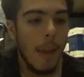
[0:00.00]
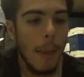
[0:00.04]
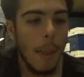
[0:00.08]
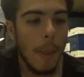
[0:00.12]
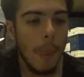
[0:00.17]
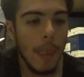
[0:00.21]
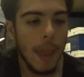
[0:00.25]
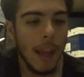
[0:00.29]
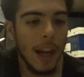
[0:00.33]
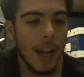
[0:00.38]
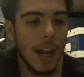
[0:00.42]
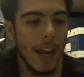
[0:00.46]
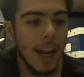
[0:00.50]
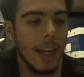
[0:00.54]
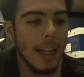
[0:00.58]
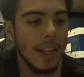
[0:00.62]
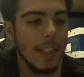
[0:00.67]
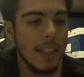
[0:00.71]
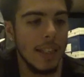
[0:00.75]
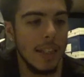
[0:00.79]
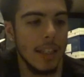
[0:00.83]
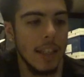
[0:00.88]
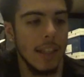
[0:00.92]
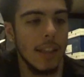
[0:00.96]
Like I can
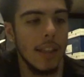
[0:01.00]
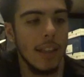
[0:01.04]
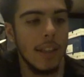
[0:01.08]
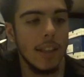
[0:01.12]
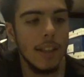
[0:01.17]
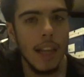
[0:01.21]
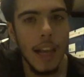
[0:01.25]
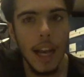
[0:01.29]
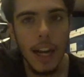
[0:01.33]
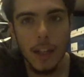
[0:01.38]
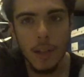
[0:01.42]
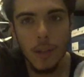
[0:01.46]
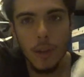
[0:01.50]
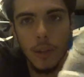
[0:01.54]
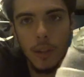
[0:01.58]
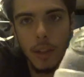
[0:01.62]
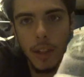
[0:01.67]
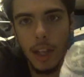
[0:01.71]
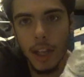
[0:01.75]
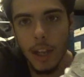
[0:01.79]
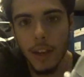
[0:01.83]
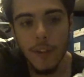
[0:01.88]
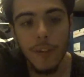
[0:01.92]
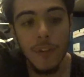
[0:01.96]
see these actually
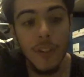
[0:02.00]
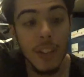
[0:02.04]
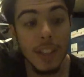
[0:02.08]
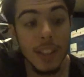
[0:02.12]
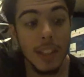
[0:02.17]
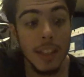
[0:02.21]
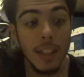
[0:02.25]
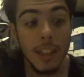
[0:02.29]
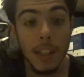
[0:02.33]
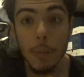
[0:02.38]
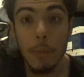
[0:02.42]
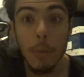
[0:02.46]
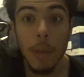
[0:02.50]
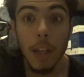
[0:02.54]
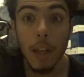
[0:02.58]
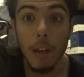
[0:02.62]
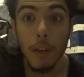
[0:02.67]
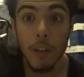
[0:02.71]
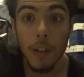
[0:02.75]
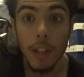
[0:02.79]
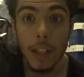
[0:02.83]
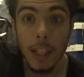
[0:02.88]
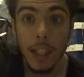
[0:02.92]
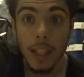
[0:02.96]
like physically being
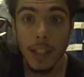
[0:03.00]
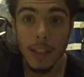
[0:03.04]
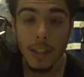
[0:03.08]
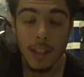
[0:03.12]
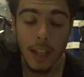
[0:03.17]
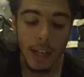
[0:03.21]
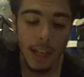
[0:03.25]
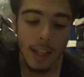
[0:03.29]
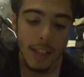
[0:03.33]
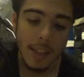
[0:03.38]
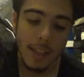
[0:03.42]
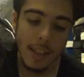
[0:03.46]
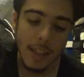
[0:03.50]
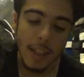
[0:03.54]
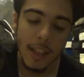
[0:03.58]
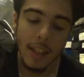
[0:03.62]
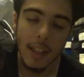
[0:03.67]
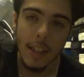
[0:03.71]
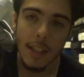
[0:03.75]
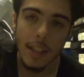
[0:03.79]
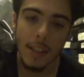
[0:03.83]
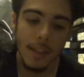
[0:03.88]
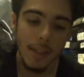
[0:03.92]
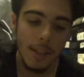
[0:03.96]
released. I can see
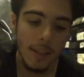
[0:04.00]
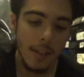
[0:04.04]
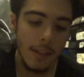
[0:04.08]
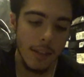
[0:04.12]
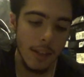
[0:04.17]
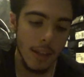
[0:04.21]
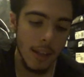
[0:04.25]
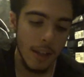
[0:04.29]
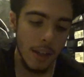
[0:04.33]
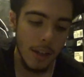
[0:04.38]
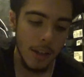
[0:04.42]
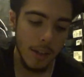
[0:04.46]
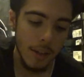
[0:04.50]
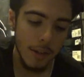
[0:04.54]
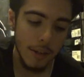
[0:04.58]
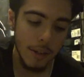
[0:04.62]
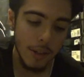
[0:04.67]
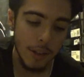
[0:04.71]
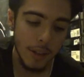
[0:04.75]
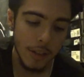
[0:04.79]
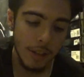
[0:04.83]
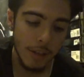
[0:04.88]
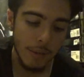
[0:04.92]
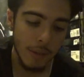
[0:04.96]
these
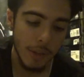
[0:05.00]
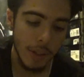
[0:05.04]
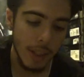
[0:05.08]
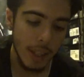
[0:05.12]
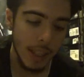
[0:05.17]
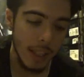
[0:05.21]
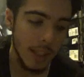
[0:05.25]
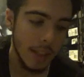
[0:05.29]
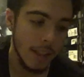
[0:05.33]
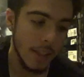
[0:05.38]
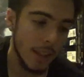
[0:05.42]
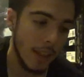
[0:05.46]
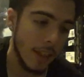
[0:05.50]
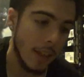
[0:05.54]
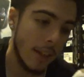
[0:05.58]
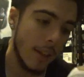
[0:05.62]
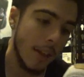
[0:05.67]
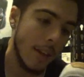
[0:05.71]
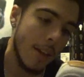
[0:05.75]
just releasing.